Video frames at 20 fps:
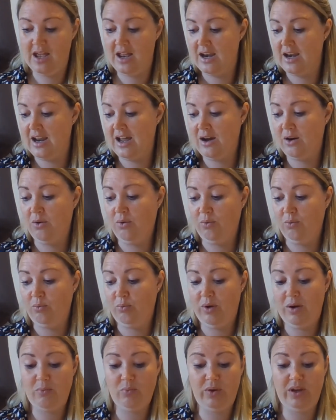Now
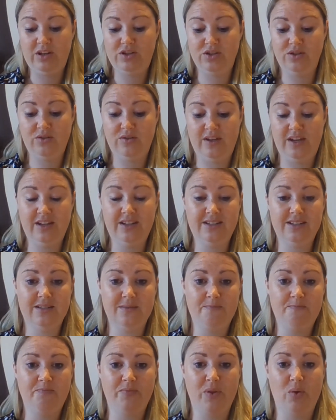when we do this,
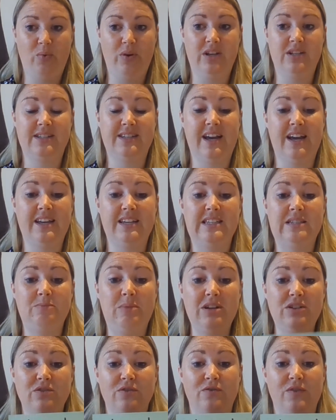we'd say
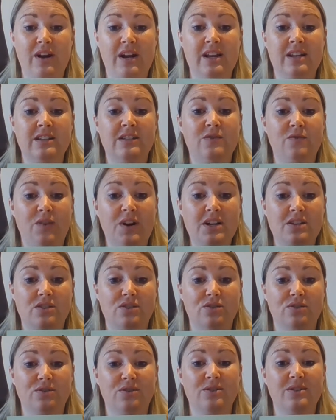special friends, Fred
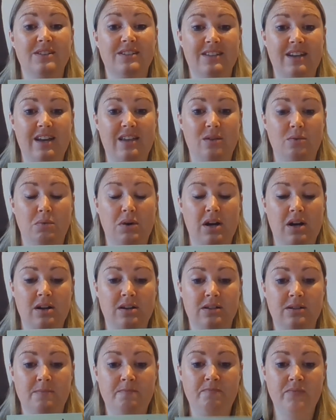talk, say the word.
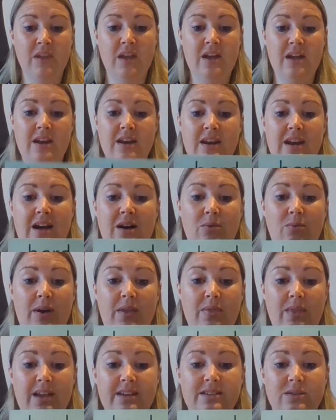Now when
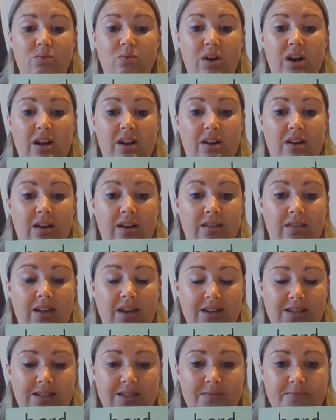there's a word like
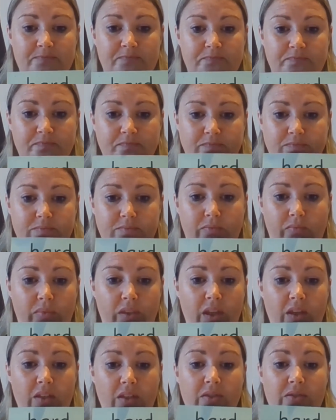this
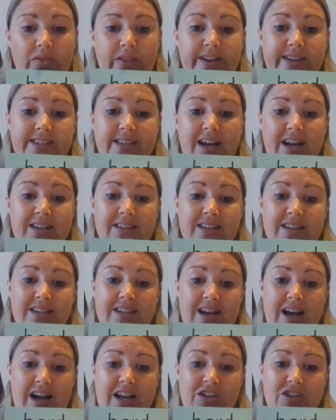has a
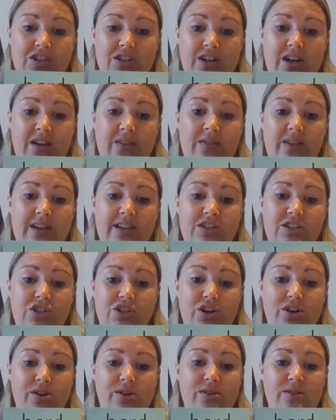dash. Now this
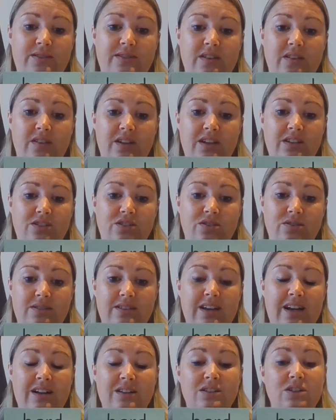shows that these two
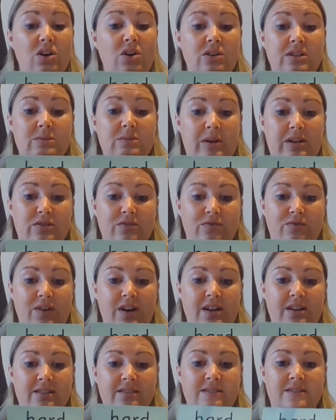sounds are special
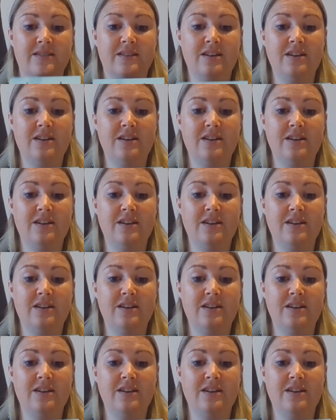friends.